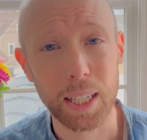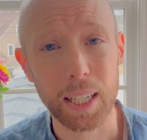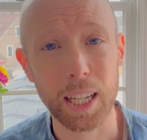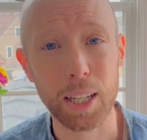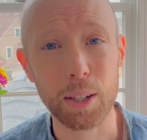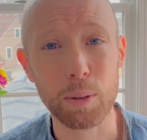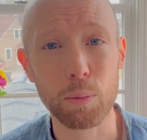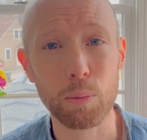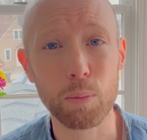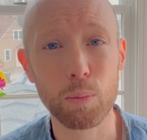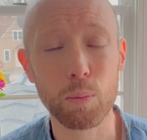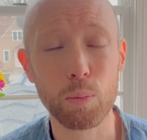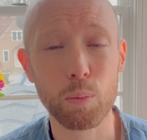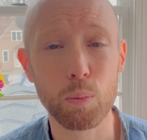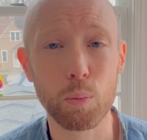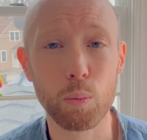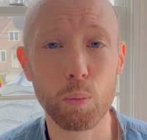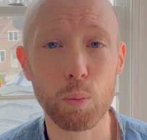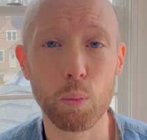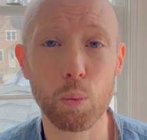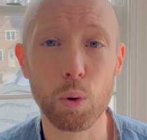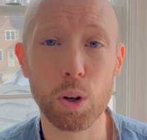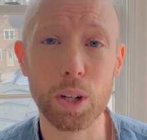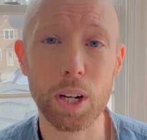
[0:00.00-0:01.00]
And
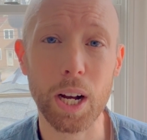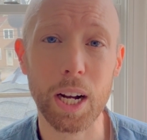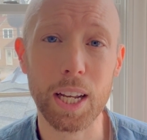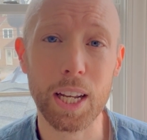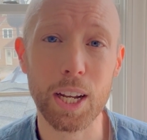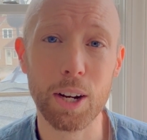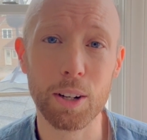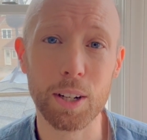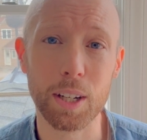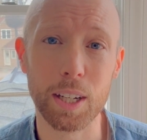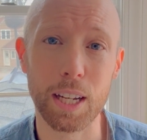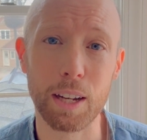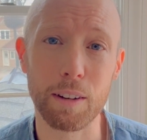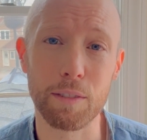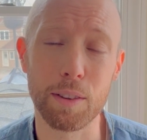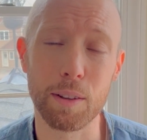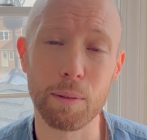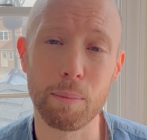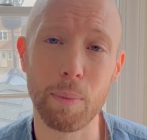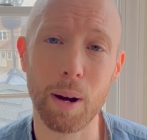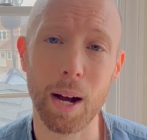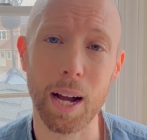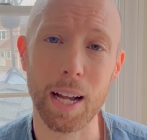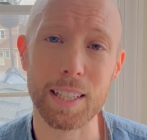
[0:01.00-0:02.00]
we're not here to give the
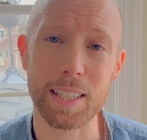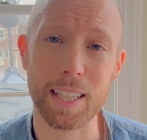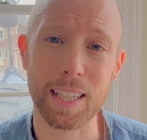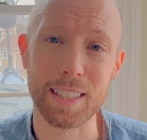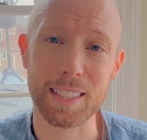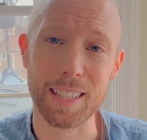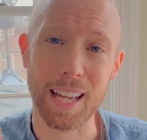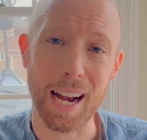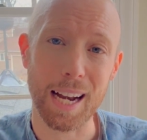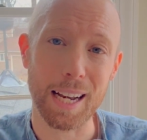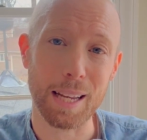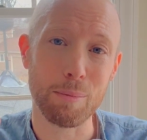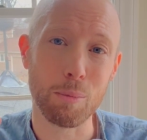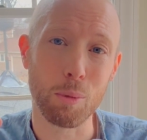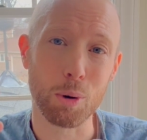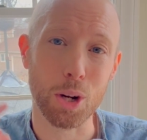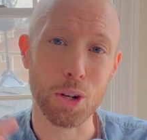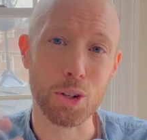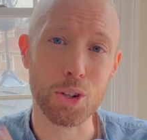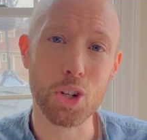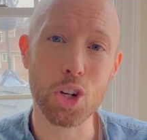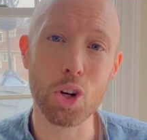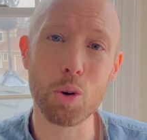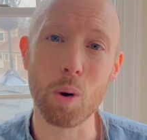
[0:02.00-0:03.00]
mind's anxiety more
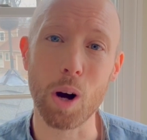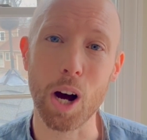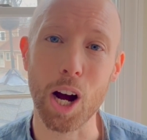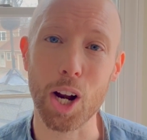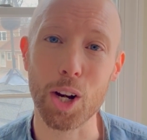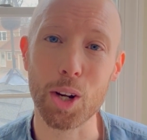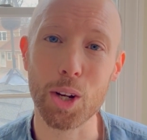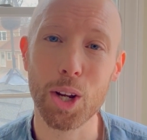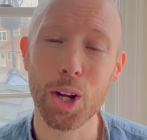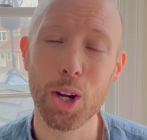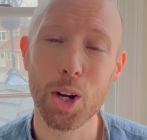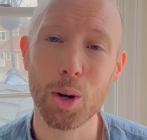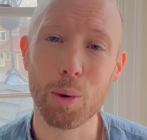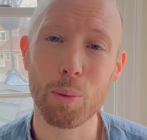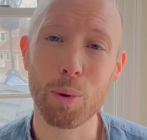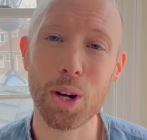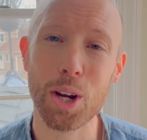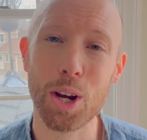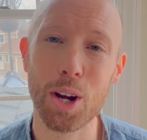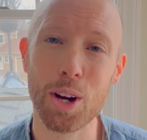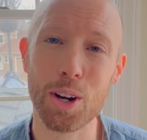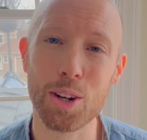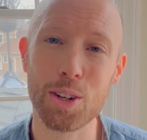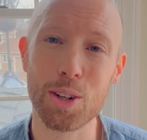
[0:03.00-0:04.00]
to chew on. We're
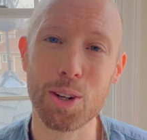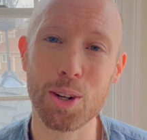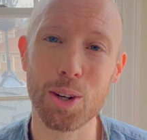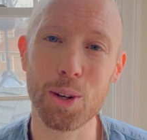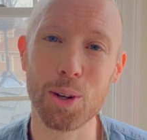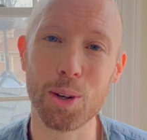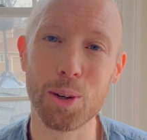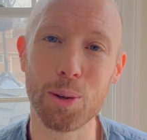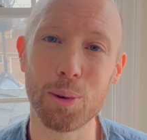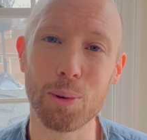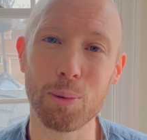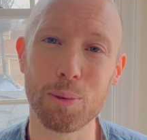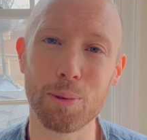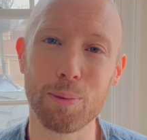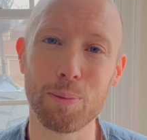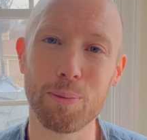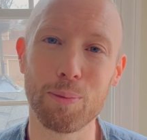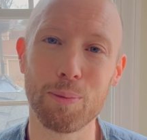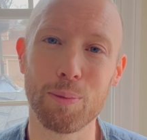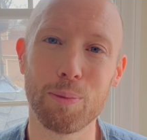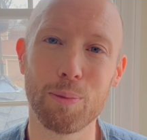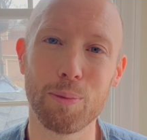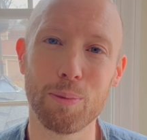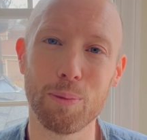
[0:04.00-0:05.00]
here to
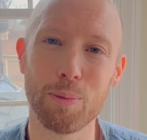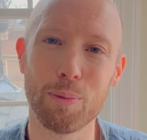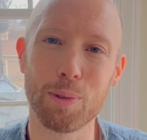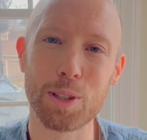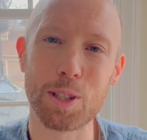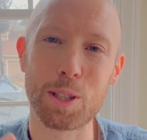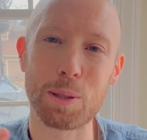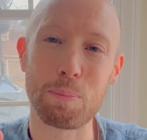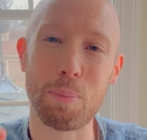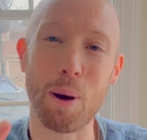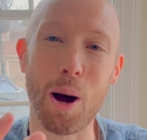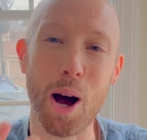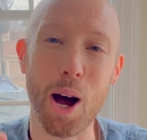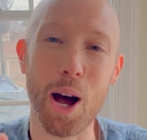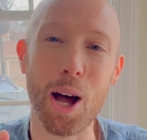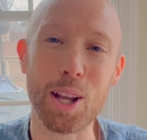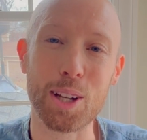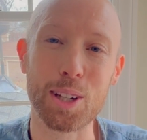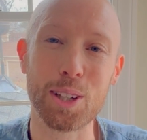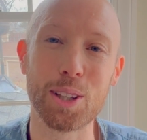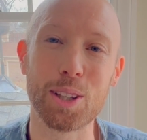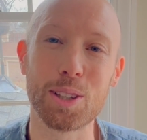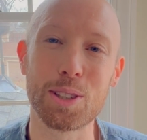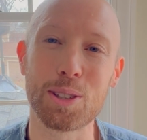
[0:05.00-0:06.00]

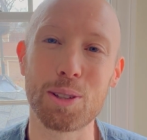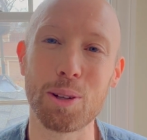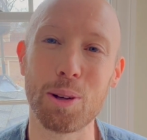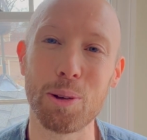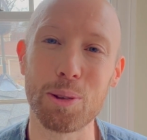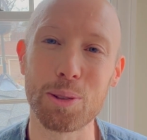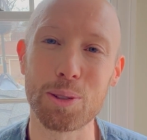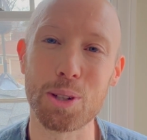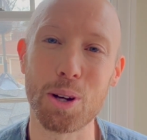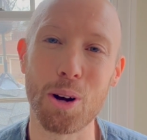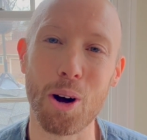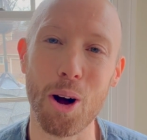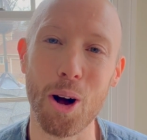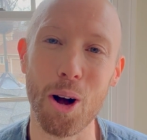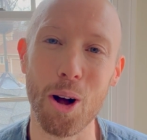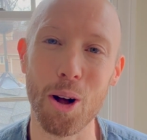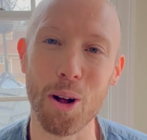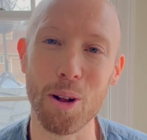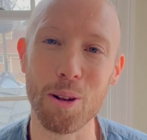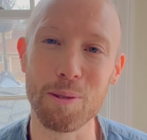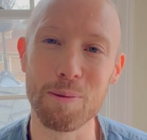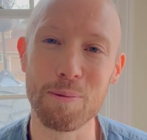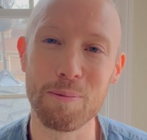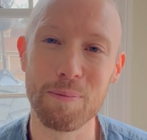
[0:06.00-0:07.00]
respond to the soul's
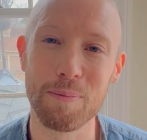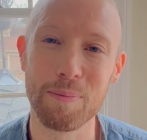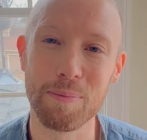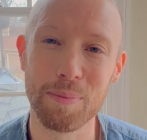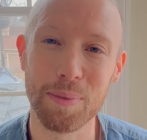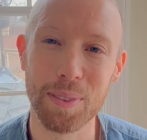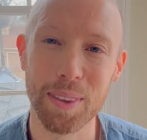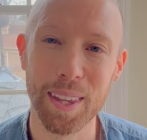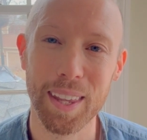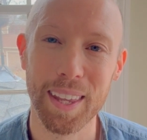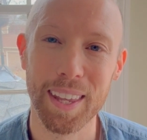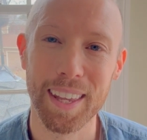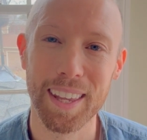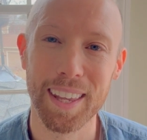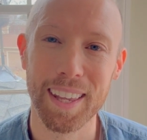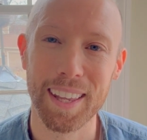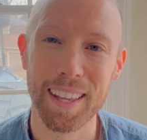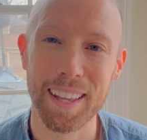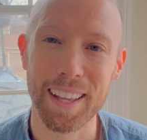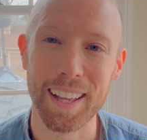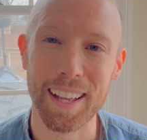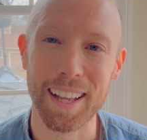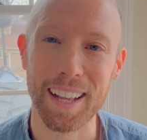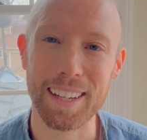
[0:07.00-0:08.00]
call,
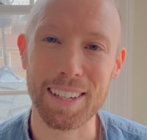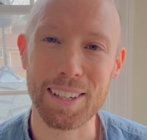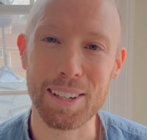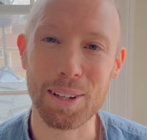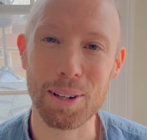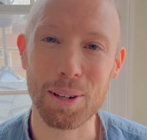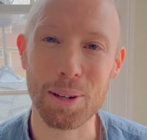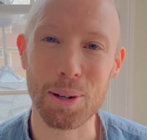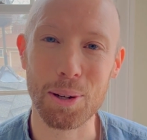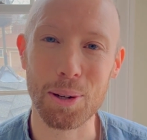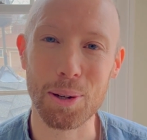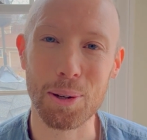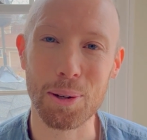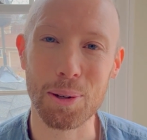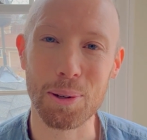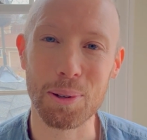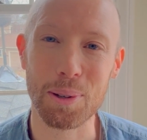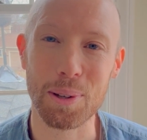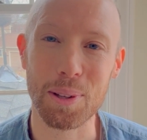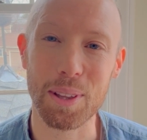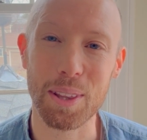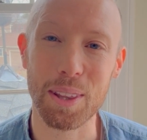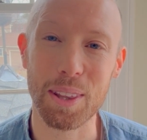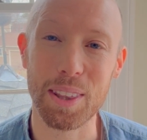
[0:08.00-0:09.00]

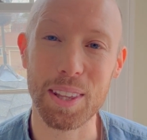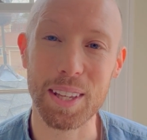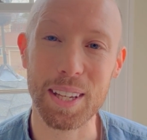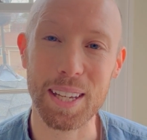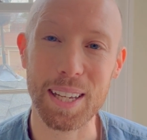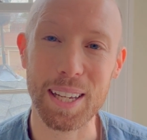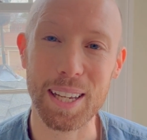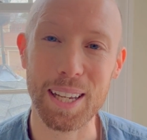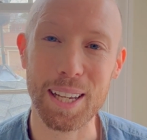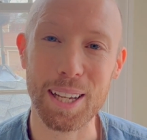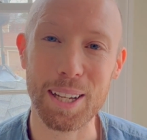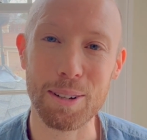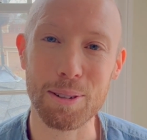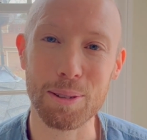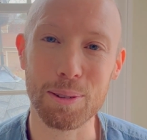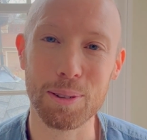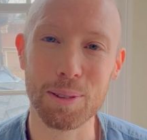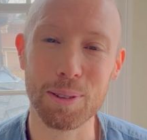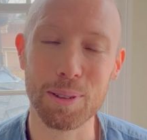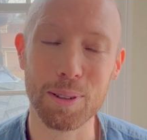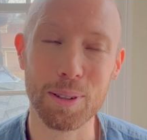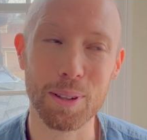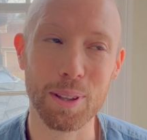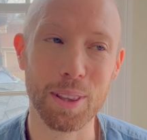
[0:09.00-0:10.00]
to the,
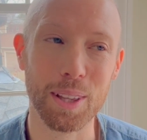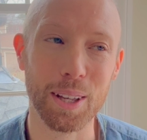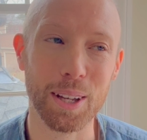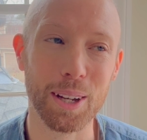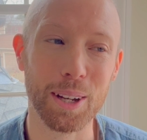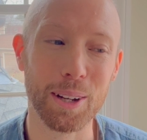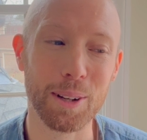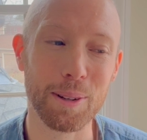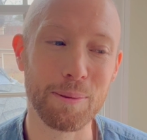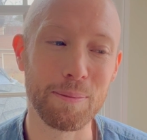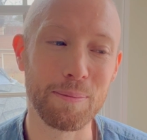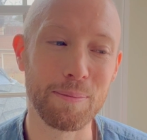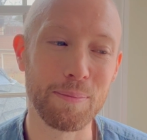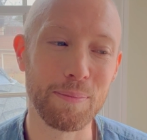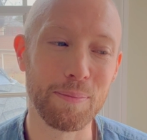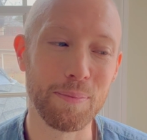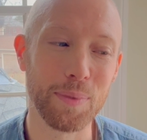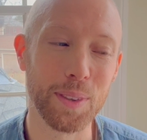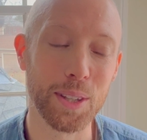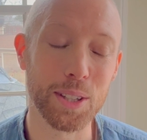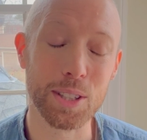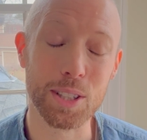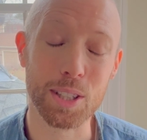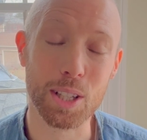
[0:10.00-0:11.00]
the
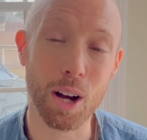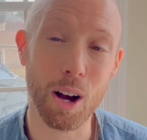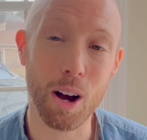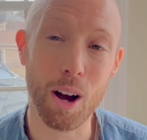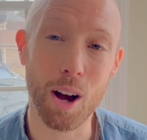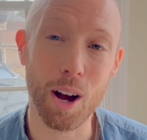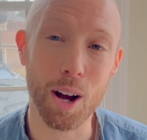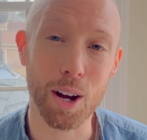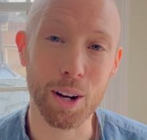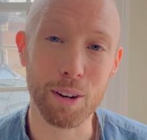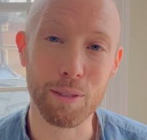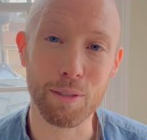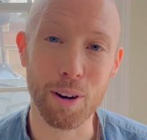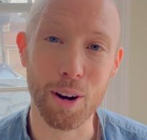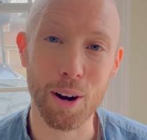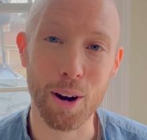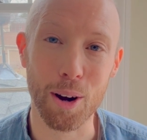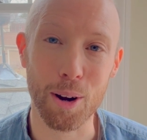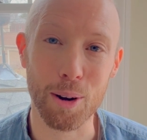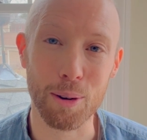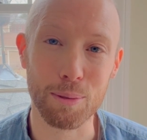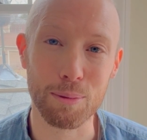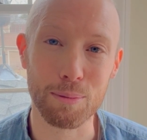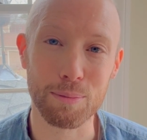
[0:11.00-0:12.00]
song of
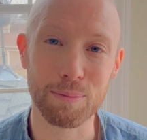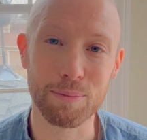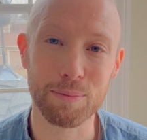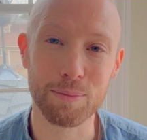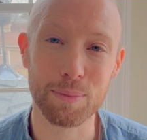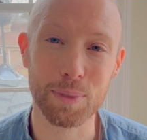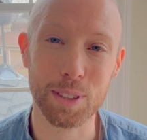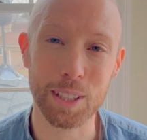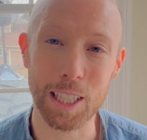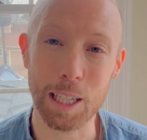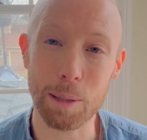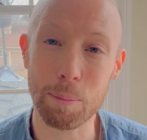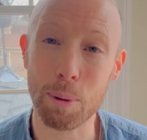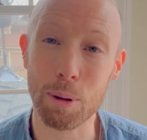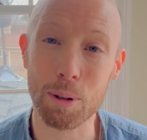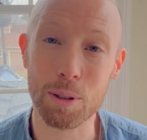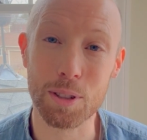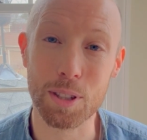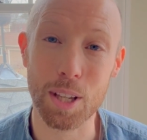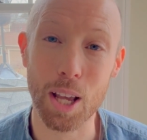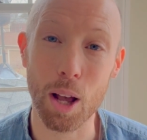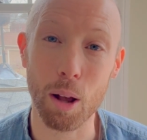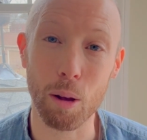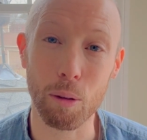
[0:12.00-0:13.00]
our deeper
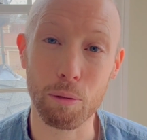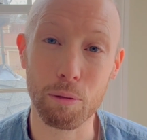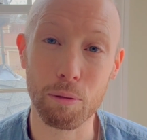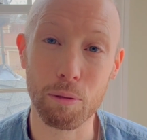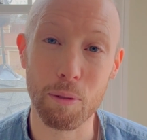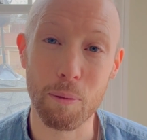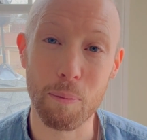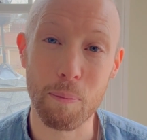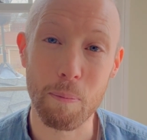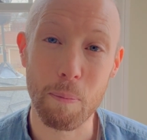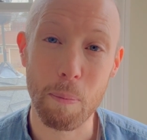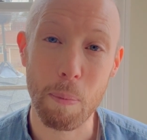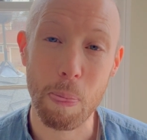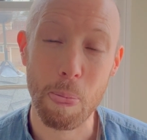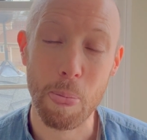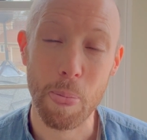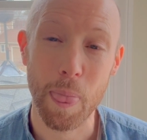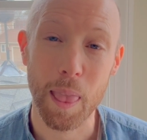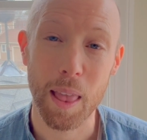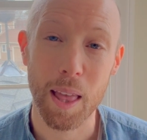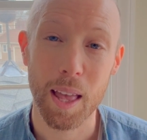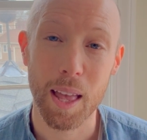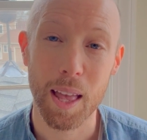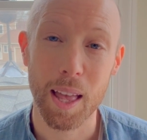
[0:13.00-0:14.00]
self.
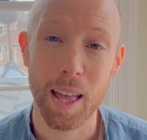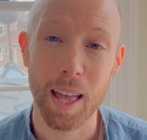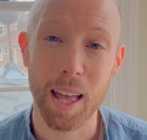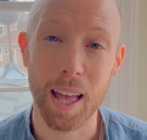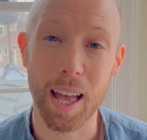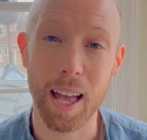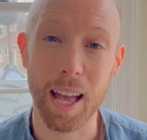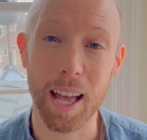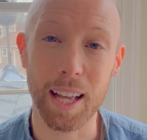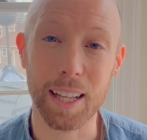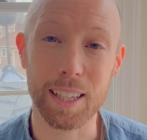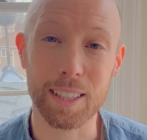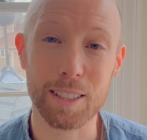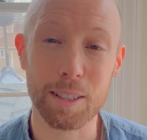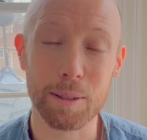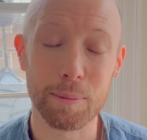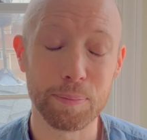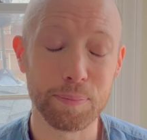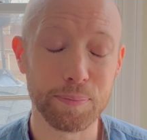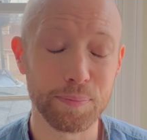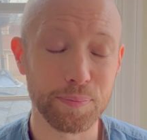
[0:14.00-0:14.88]
And